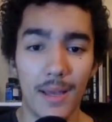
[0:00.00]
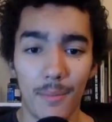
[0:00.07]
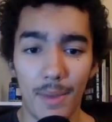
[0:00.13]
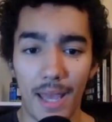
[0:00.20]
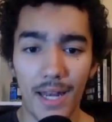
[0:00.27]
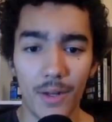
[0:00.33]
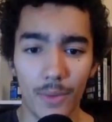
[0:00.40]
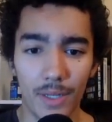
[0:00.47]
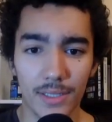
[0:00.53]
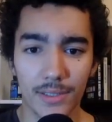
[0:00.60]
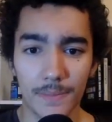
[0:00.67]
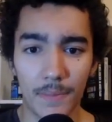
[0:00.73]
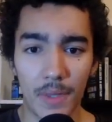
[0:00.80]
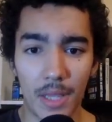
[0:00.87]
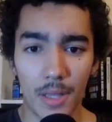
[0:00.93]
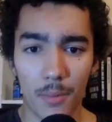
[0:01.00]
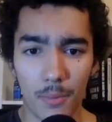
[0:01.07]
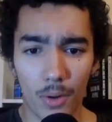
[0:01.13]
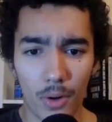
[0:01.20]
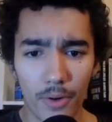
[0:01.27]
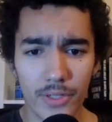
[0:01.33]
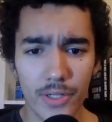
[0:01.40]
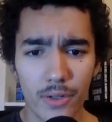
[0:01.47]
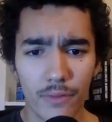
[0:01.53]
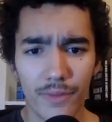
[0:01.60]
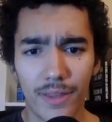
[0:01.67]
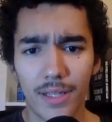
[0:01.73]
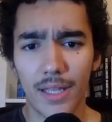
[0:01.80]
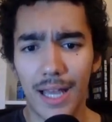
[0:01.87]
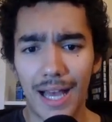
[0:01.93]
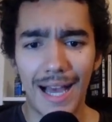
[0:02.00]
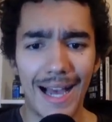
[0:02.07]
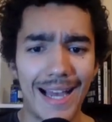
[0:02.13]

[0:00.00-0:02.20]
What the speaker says: But anyways, the origin of the